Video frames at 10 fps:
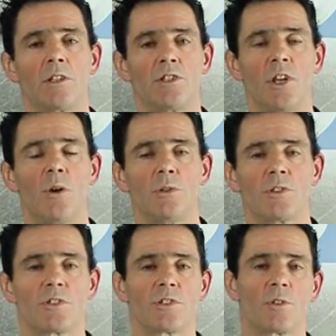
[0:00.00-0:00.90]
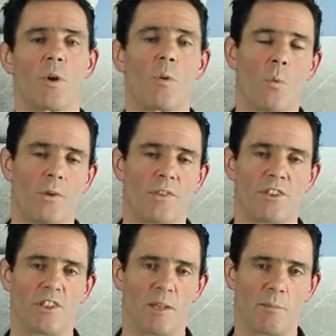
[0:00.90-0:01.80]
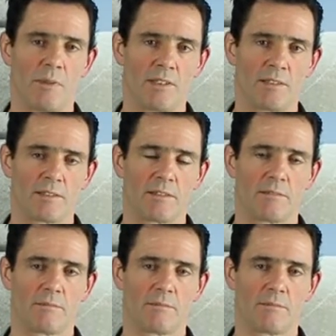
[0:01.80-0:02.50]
Notice what the shape is.